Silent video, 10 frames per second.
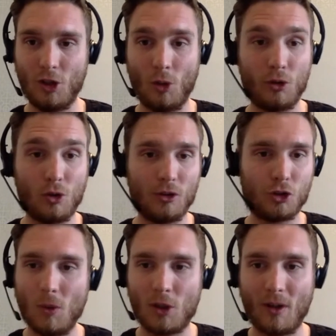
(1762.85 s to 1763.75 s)
You know,
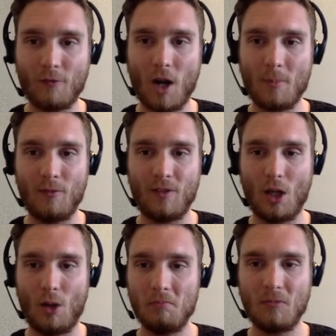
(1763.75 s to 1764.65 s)
shoot a quick five minute
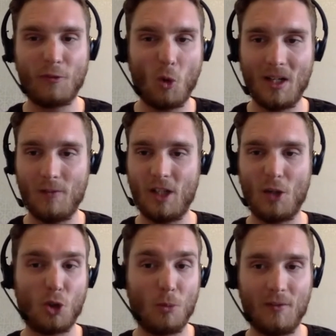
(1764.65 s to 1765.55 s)
video, four minute video,
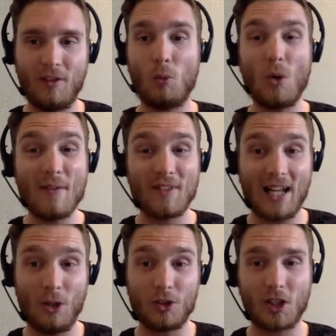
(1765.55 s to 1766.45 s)
two minute video, whatever that
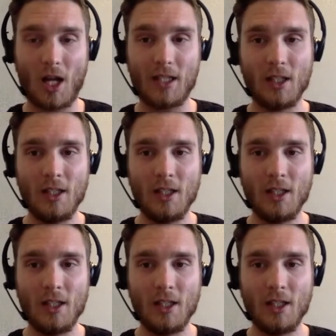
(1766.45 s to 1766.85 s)
looks like.